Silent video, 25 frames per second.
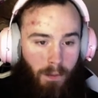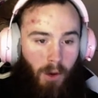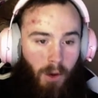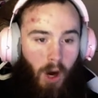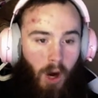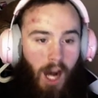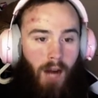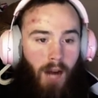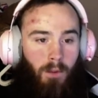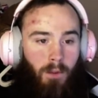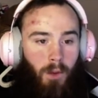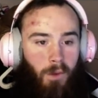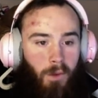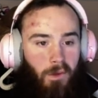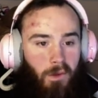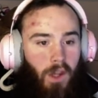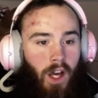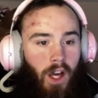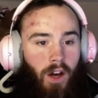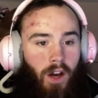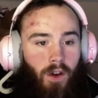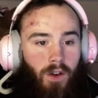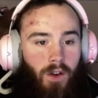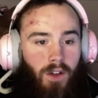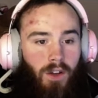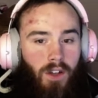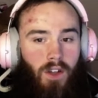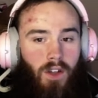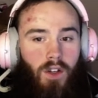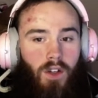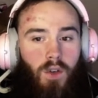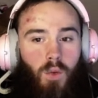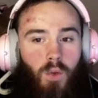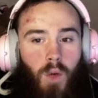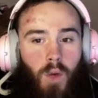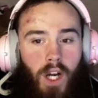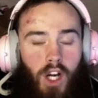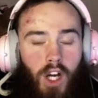problem though.
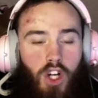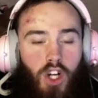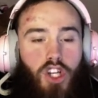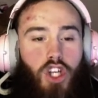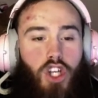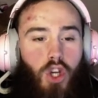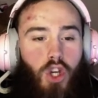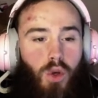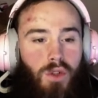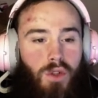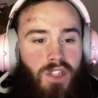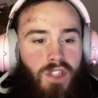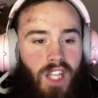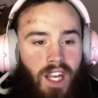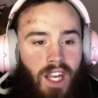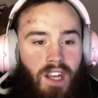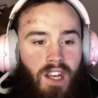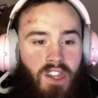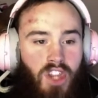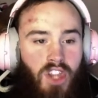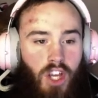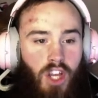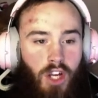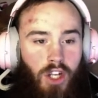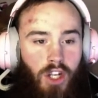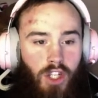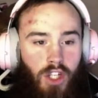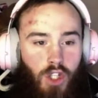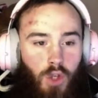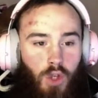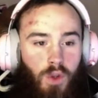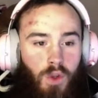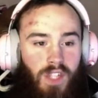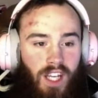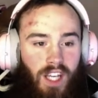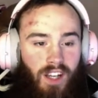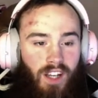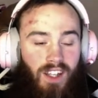We're using the
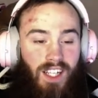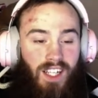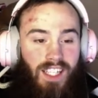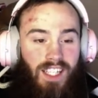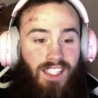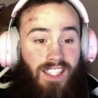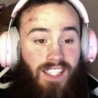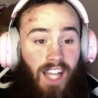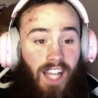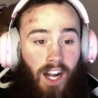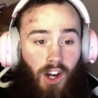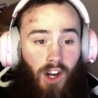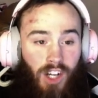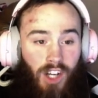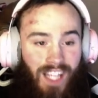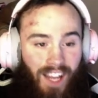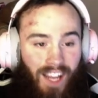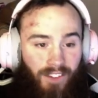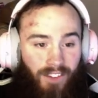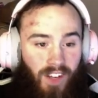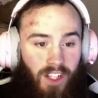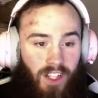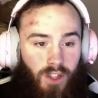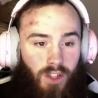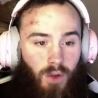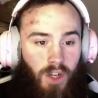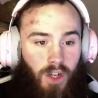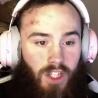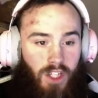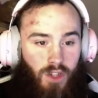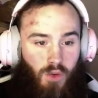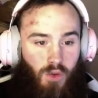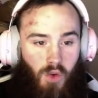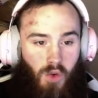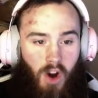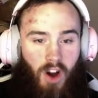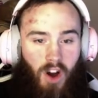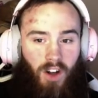utilities that are given to
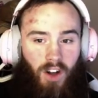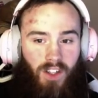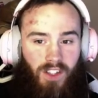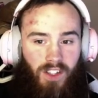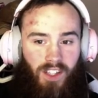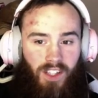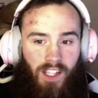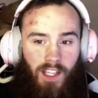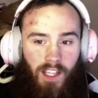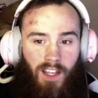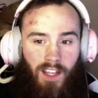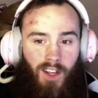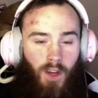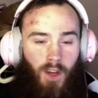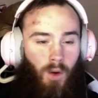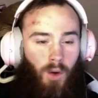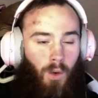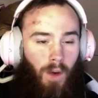us wrongly.